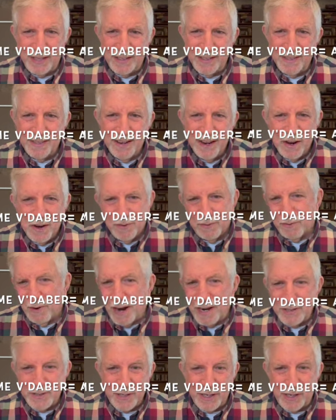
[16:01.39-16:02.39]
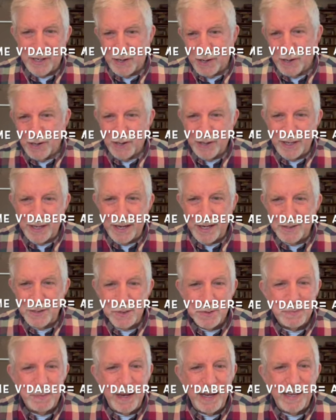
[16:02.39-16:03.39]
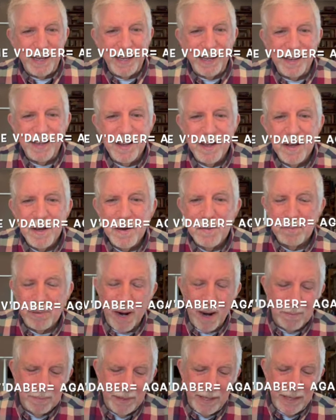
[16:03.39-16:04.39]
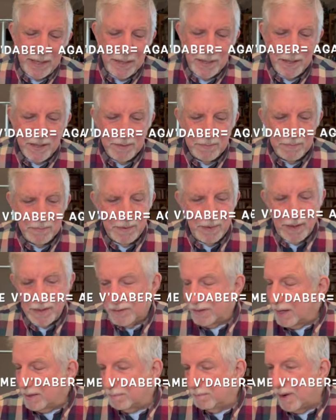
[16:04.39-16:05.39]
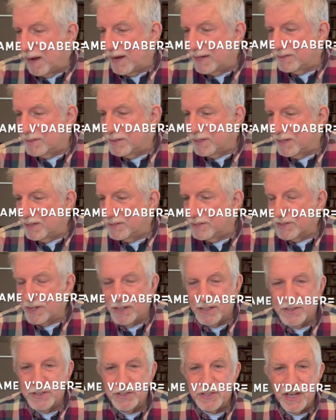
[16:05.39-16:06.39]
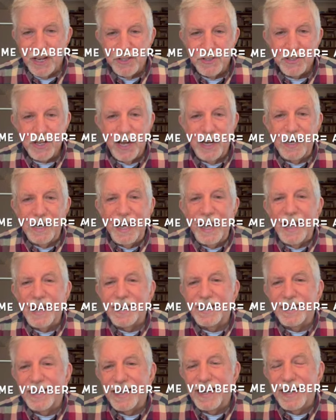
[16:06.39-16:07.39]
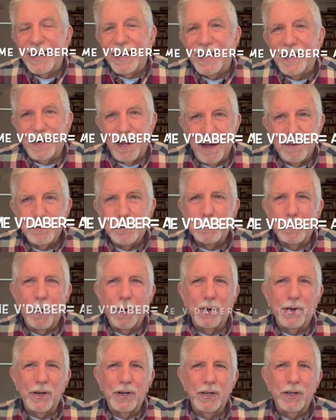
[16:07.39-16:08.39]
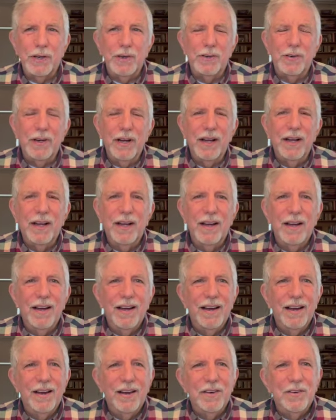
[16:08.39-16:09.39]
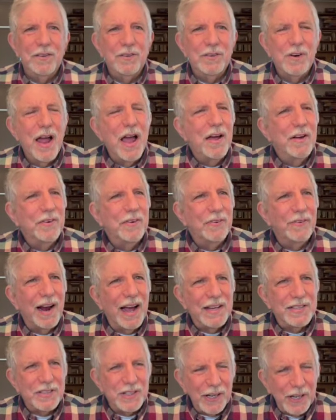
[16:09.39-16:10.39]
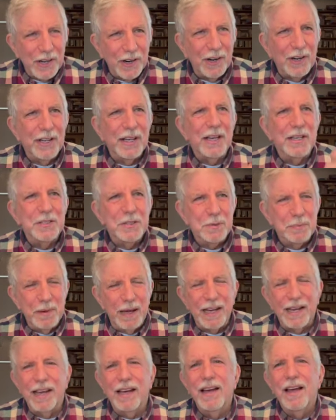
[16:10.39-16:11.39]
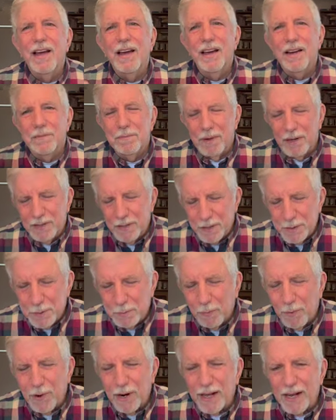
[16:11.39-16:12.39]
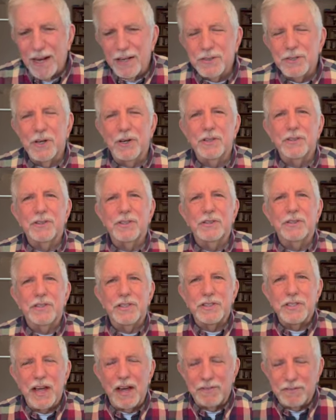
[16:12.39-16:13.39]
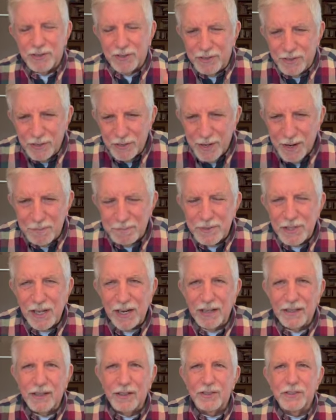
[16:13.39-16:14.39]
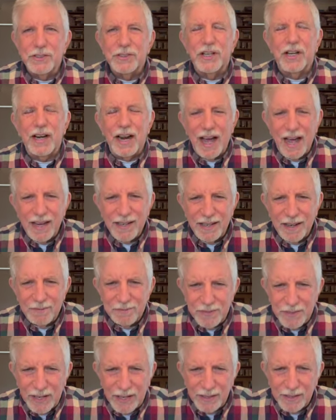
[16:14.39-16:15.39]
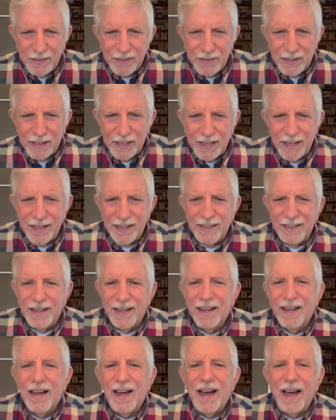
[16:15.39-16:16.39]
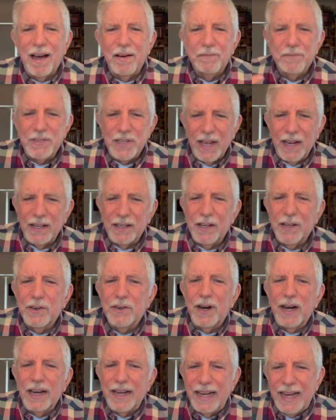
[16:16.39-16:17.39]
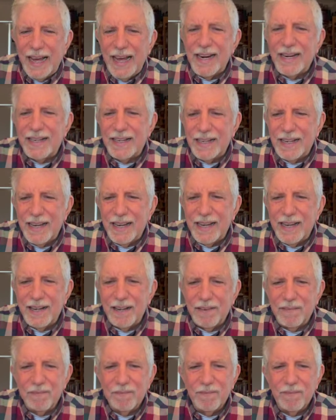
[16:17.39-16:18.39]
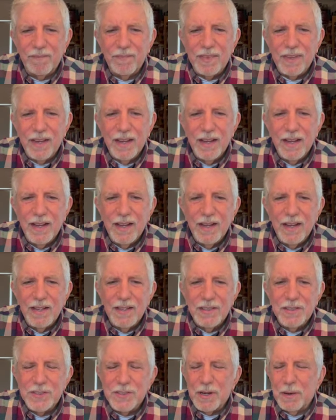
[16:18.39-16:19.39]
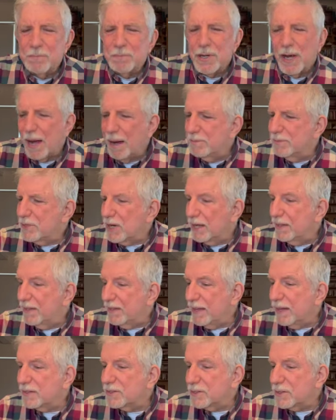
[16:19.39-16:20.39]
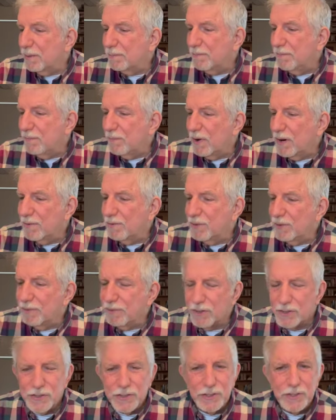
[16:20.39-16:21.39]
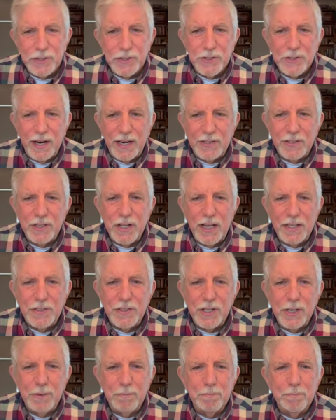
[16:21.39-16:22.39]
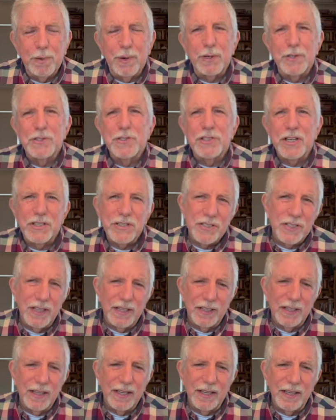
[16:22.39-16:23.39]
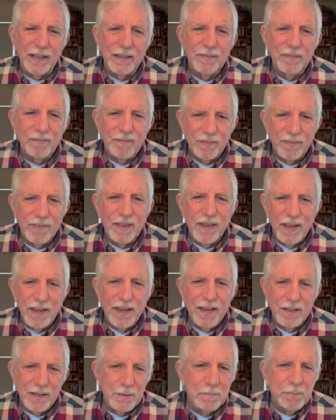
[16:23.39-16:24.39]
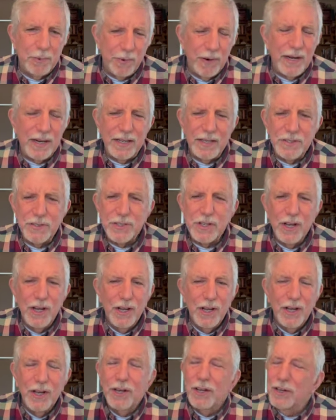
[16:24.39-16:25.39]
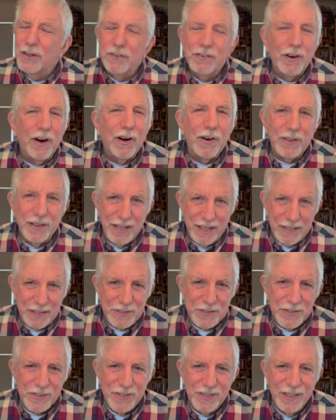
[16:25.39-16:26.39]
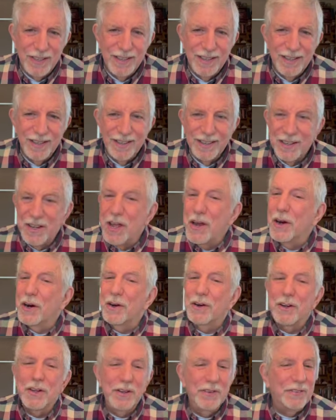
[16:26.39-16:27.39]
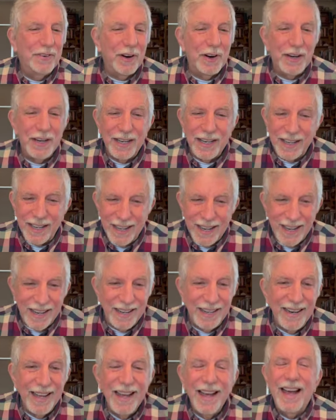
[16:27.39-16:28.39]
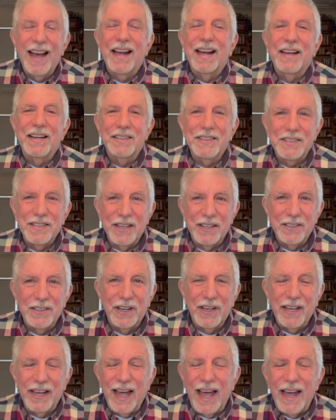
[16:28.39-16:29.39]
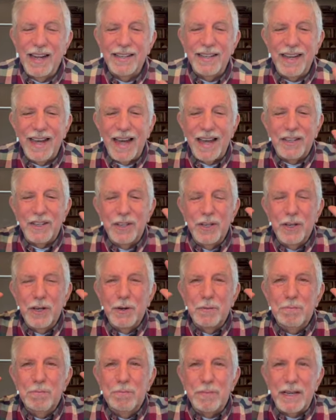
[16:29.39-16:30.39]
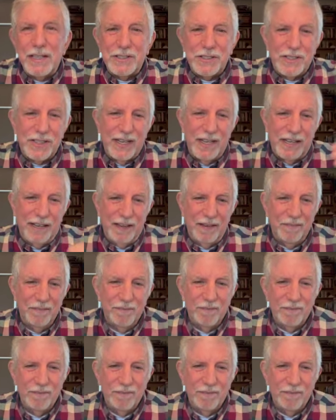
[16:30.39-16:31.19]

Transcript: it, rising early and speaking. Probably like mine says again and again, I've spoken to you rising early and speaking. But this morning I told you, this afternoon I'm telling you, tonight I'm telling you again. I'm telling you again and again. Sometimes I think one of your versions translates it persistently. The point is you've heard this. You've heard it again and continually, and yet you missed it.